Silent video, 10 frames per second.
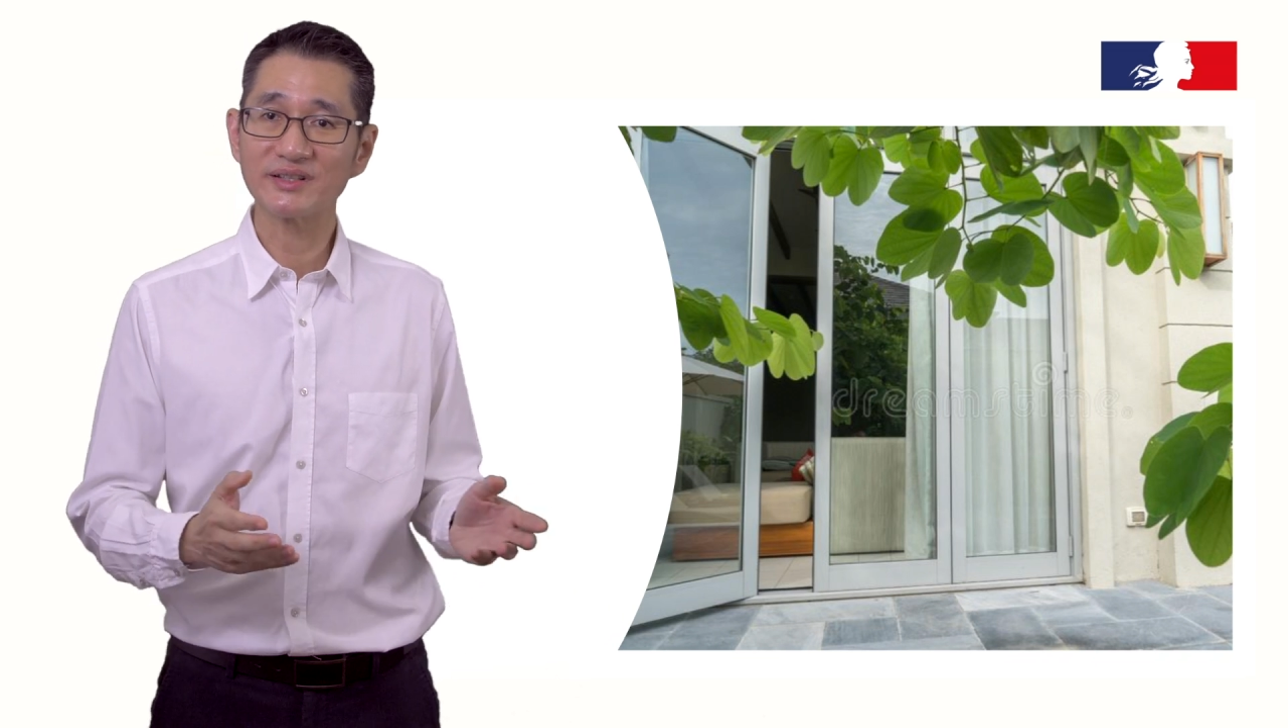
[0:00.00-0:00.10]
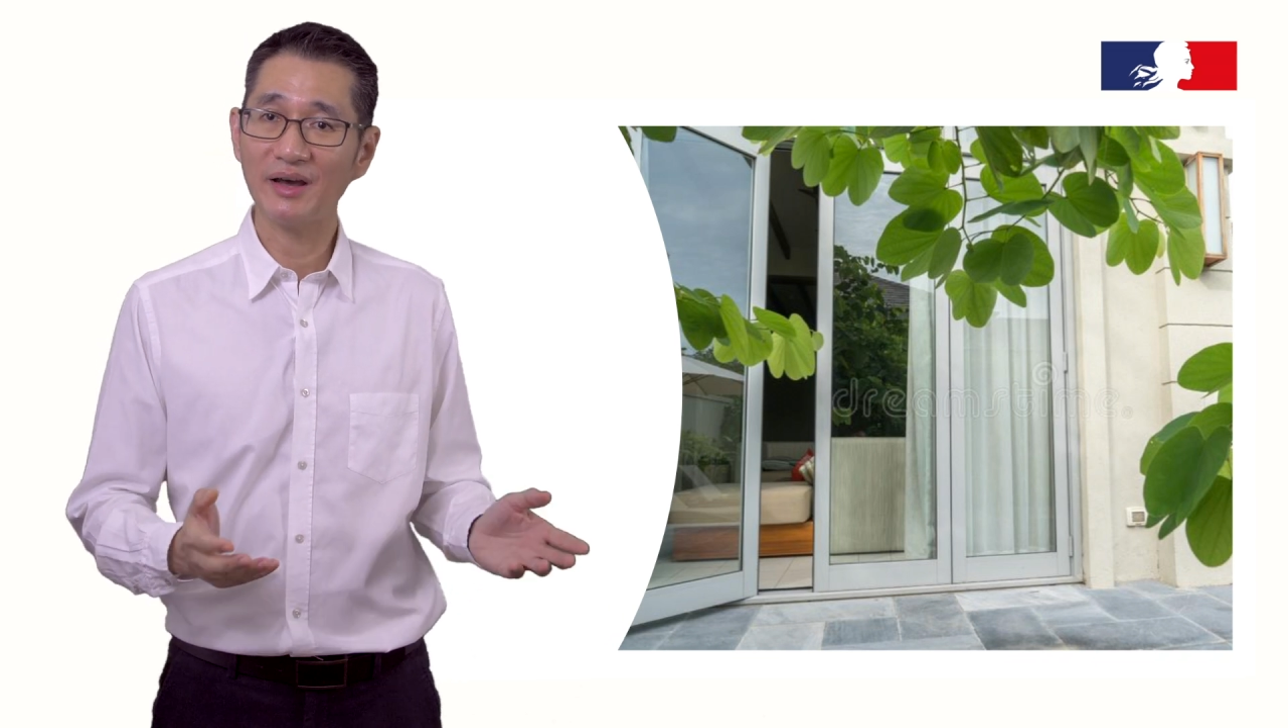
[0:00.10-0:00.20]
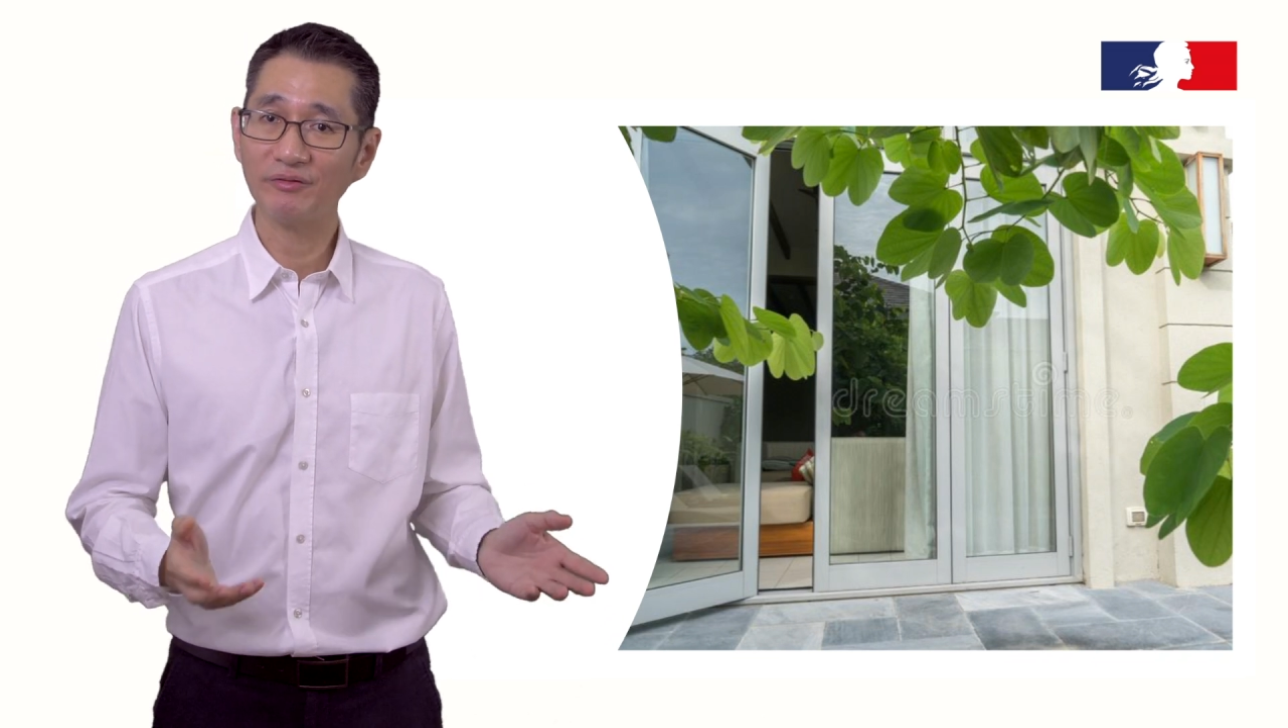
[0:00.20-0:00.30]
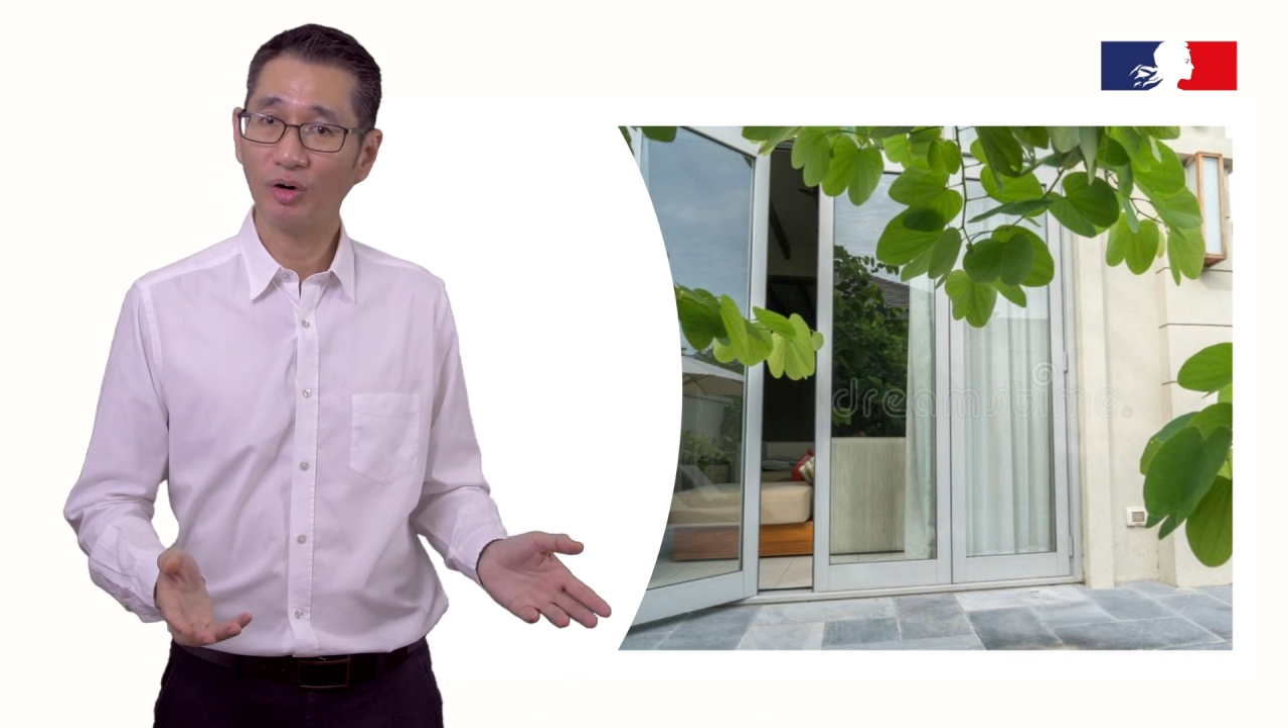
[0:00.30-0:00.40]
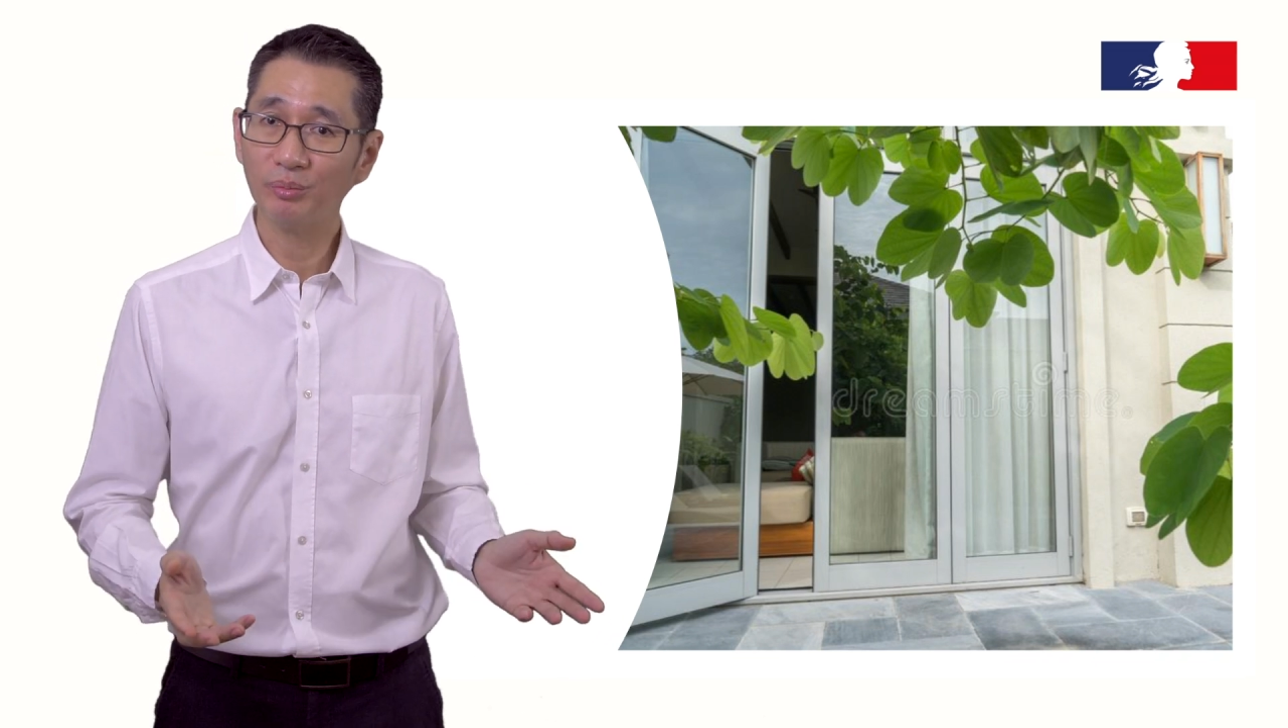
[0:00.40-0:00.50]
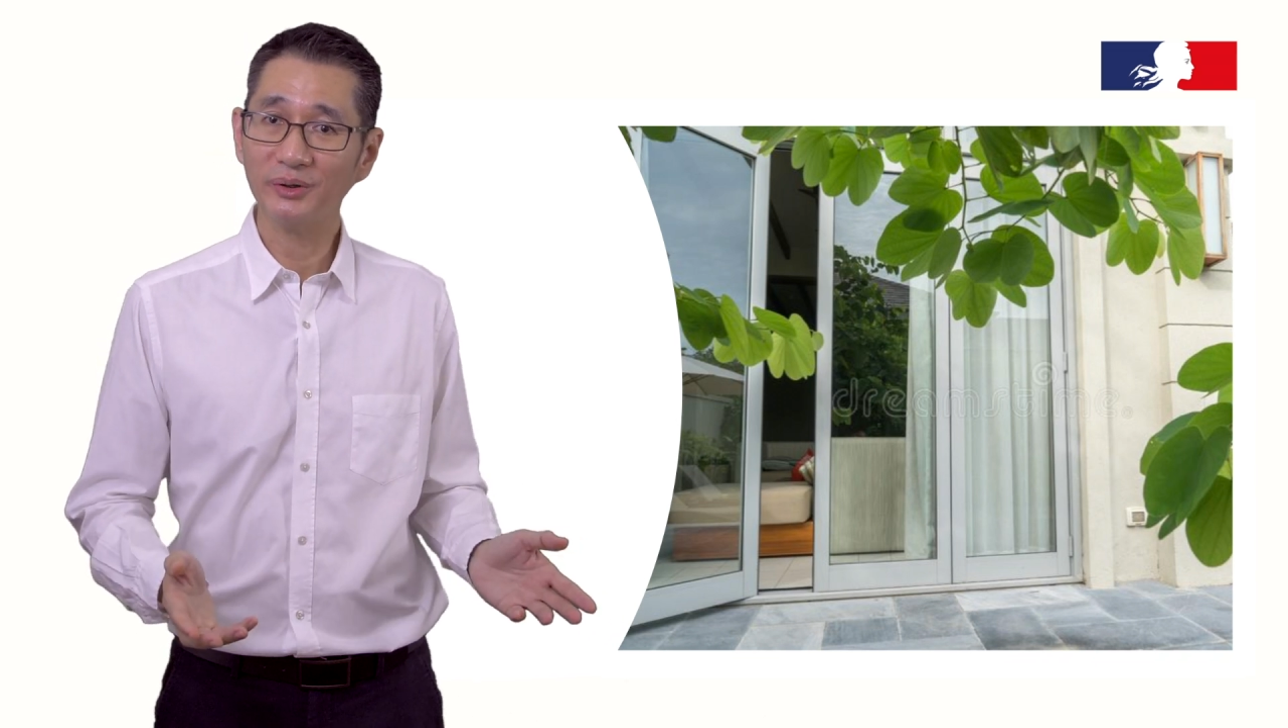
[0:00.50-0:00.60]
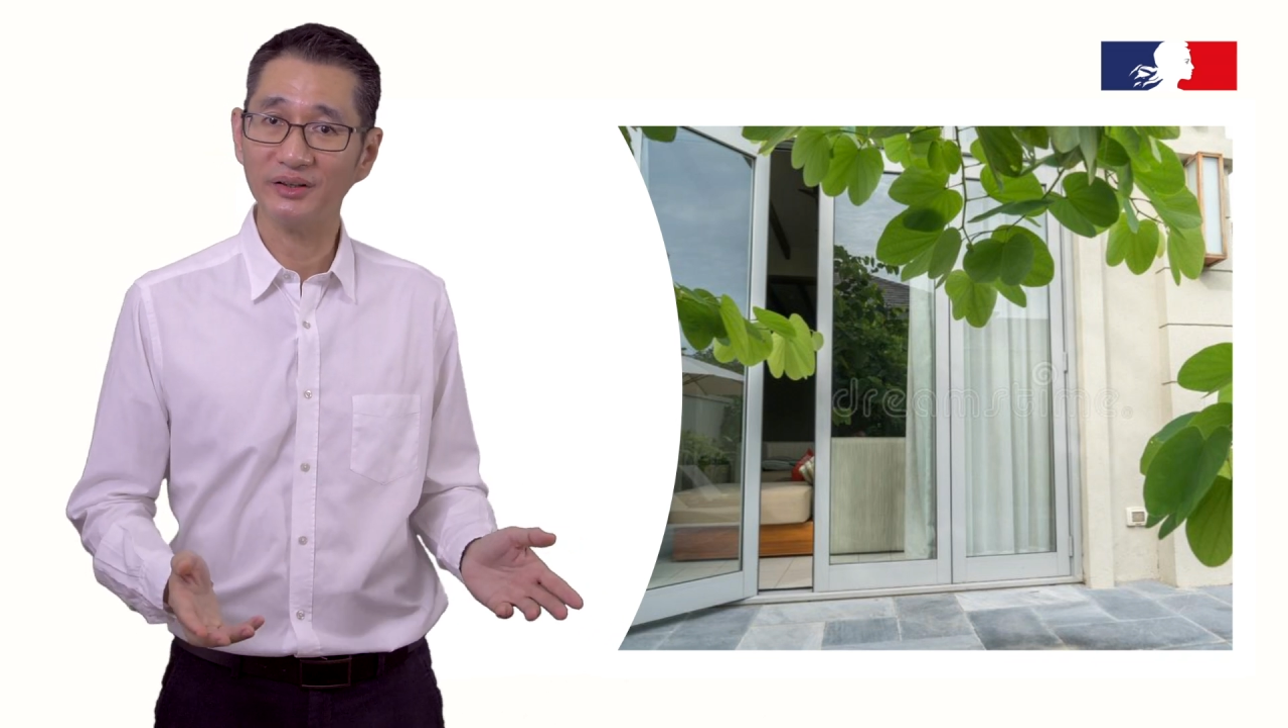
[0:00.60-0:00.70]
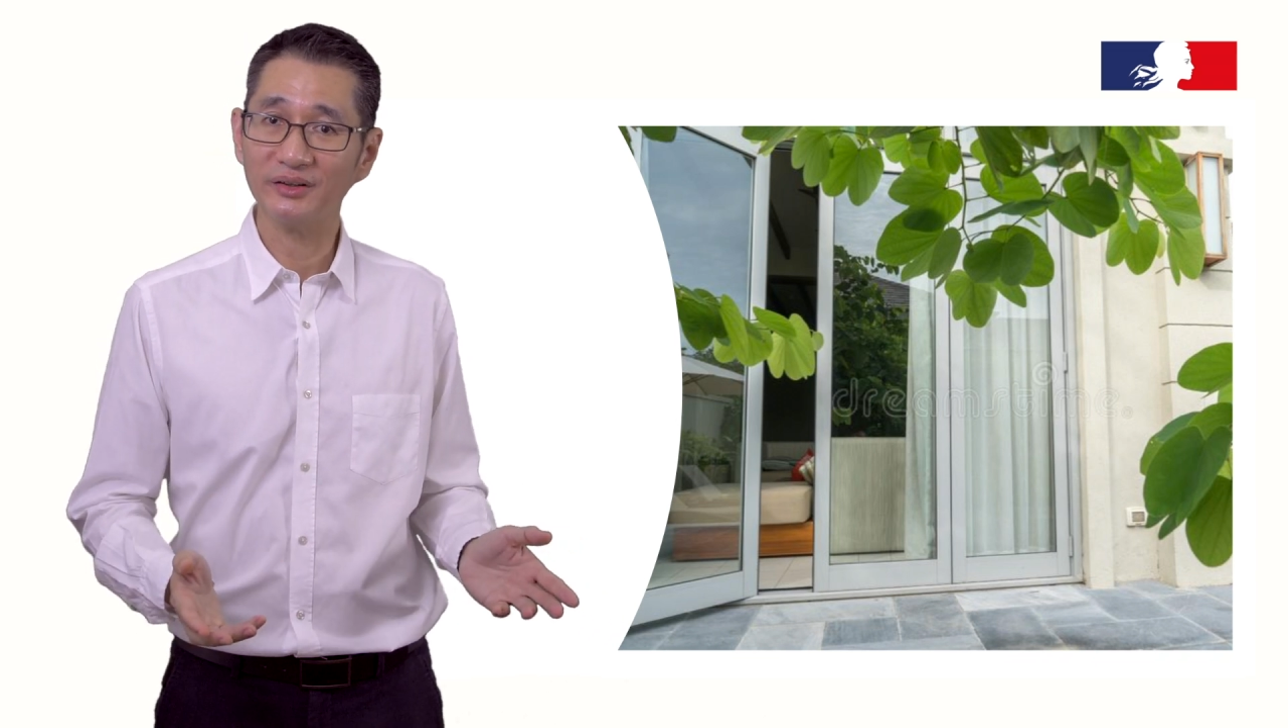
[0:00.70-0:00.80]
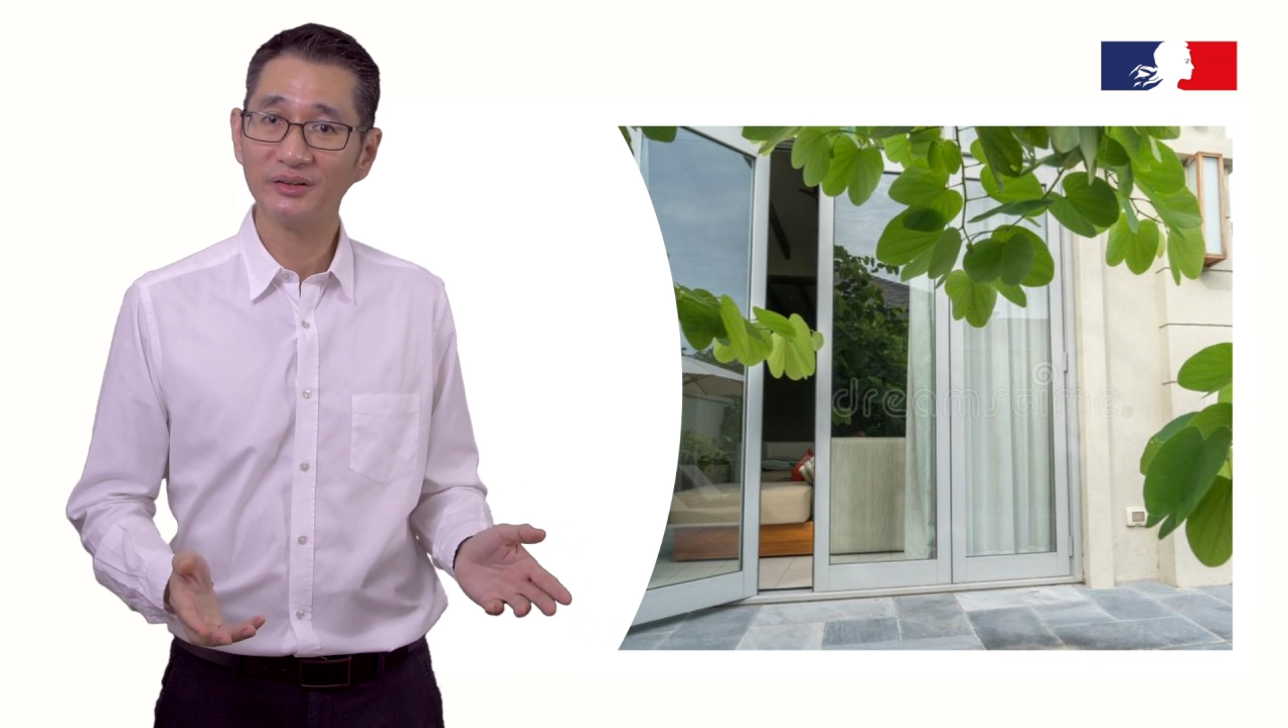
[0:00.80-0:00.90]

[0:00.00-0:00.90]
left open.